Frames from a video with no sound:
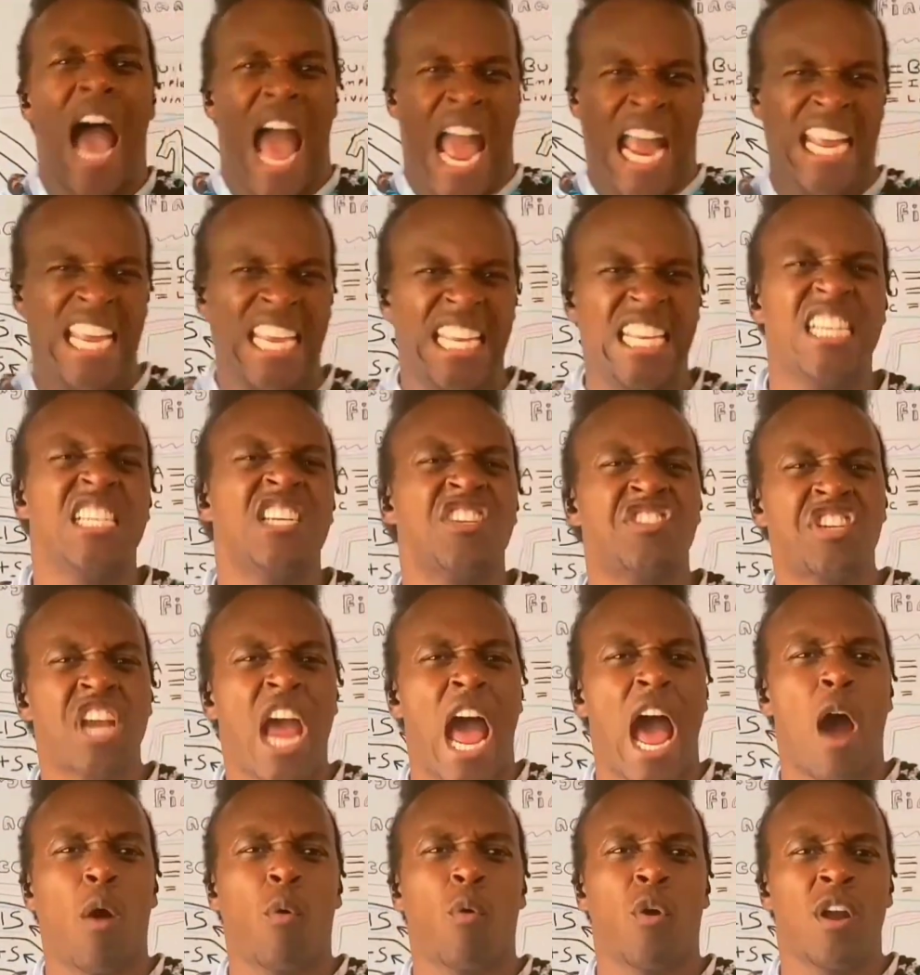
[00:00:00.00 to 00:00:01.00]
I get in the
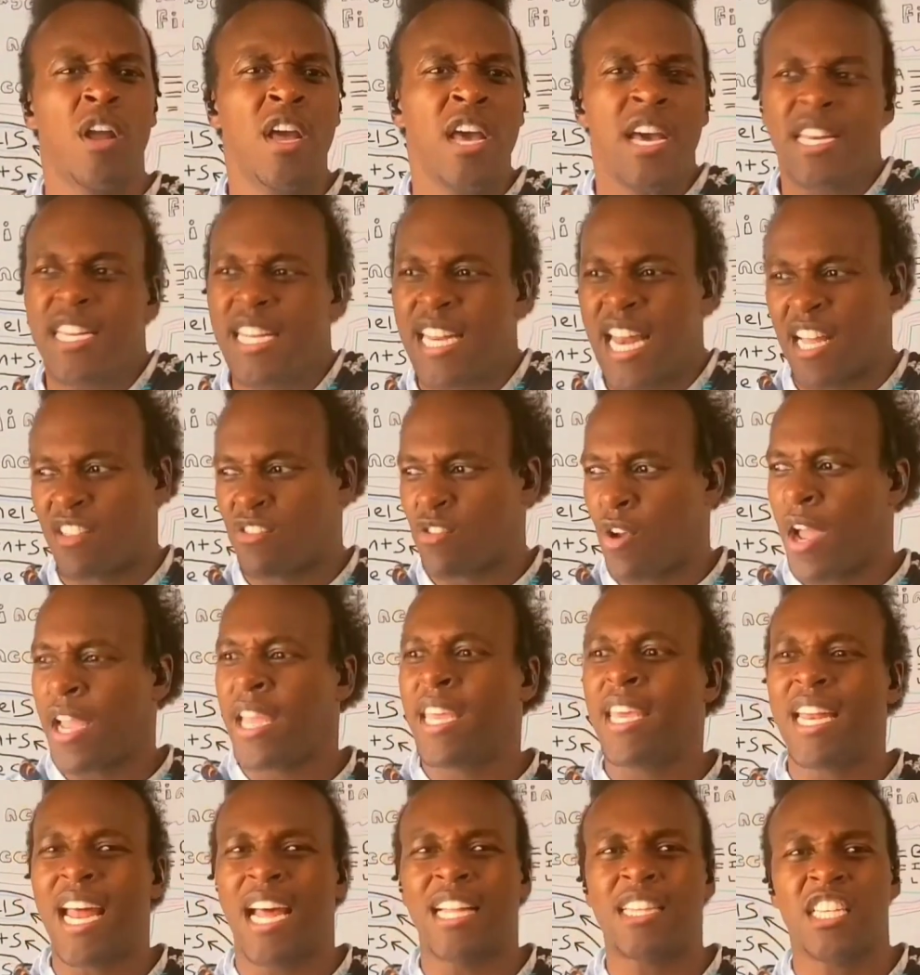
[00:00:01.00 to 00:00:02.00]
shower. Then after I
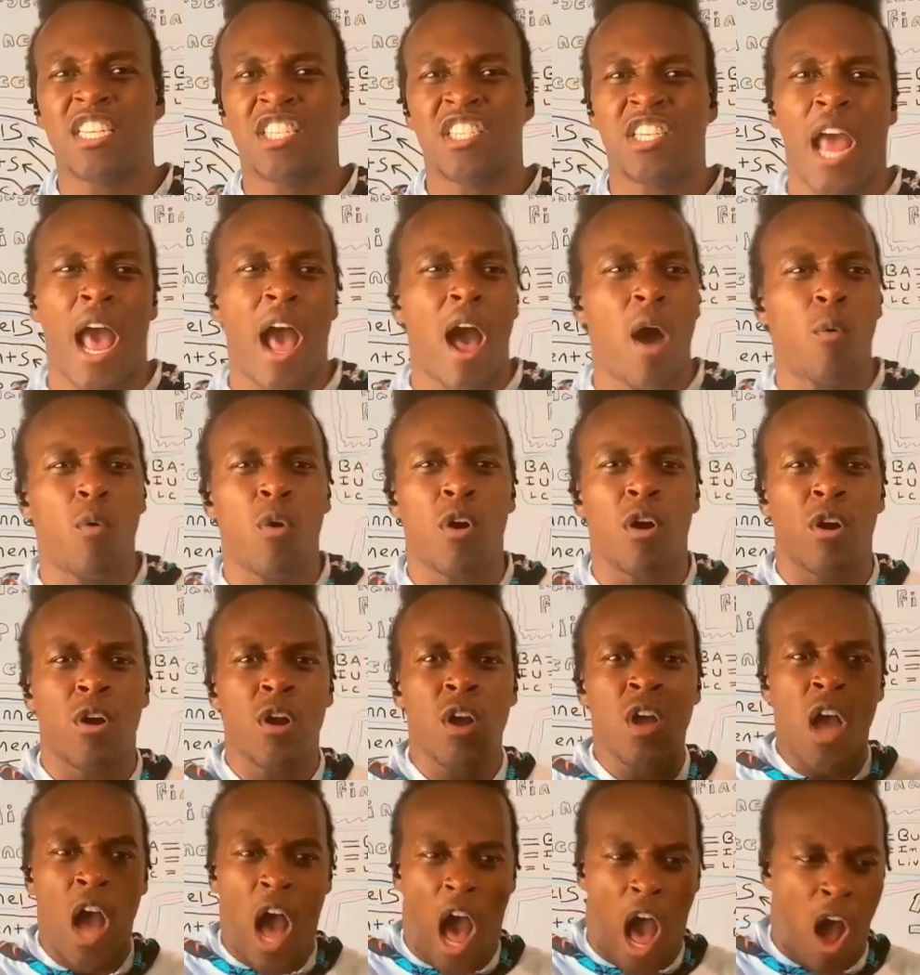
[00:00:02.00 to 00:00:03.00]
get out the shower,
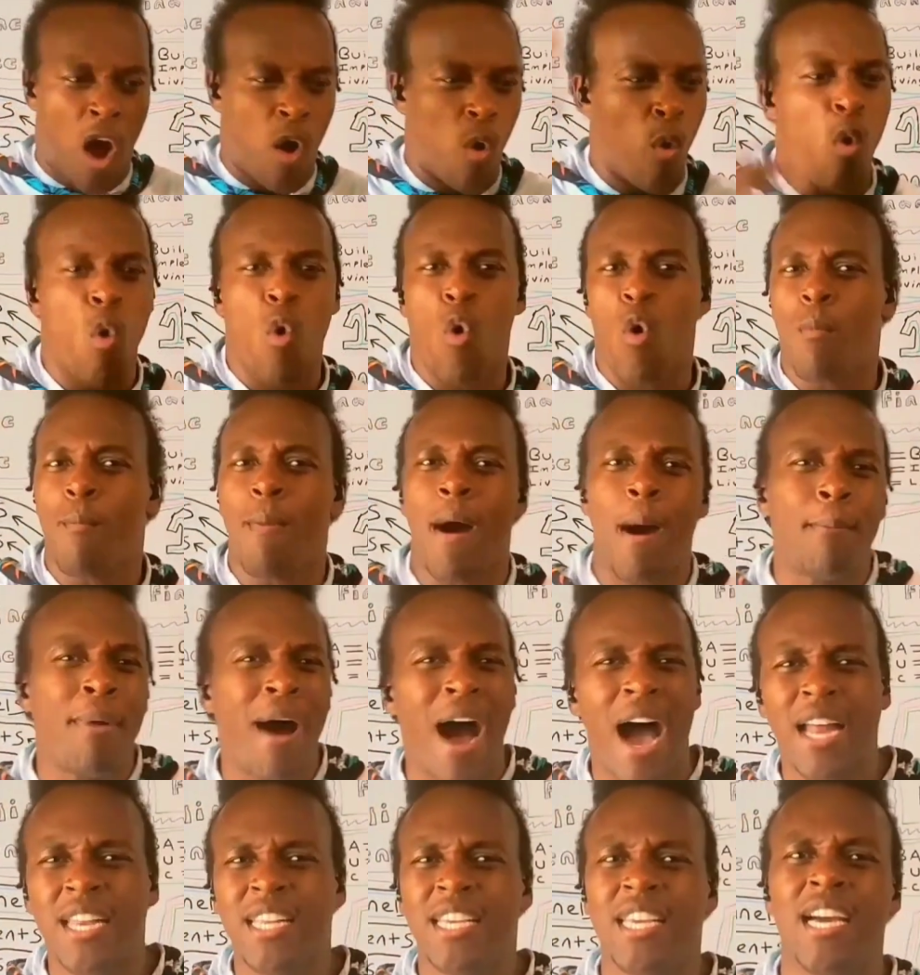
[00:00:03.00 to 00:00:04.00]
I oil my
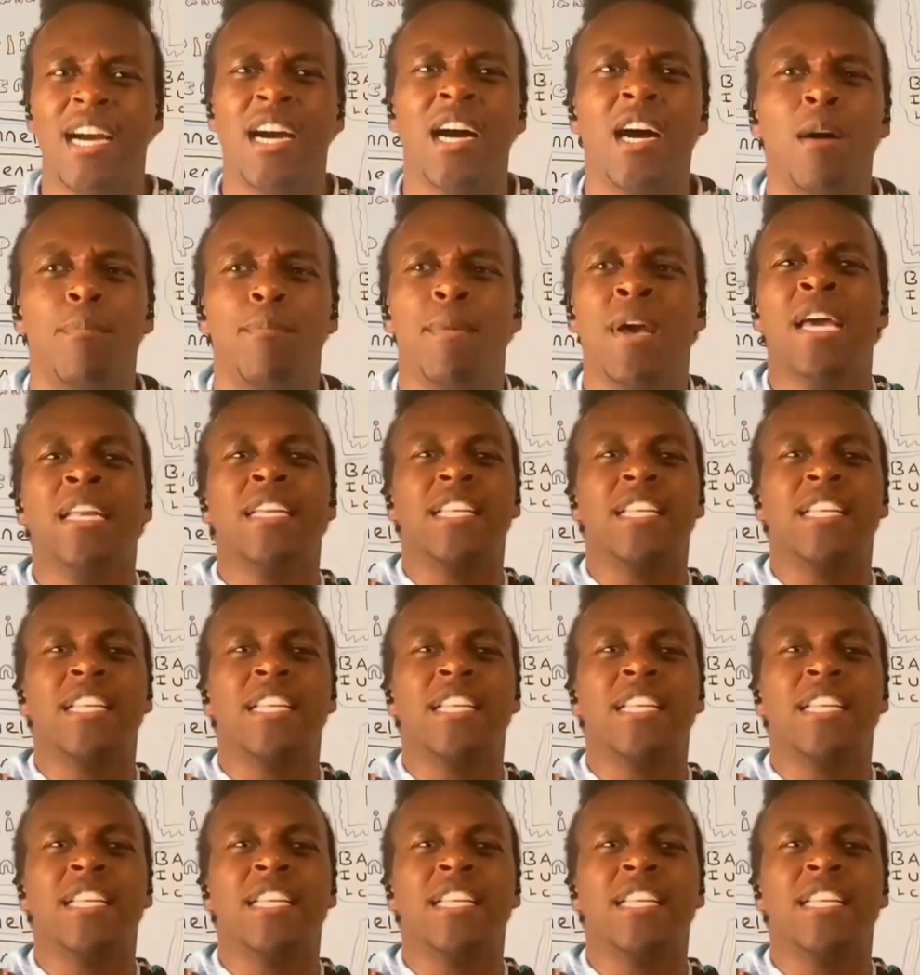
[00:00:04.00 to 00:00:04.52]
body up.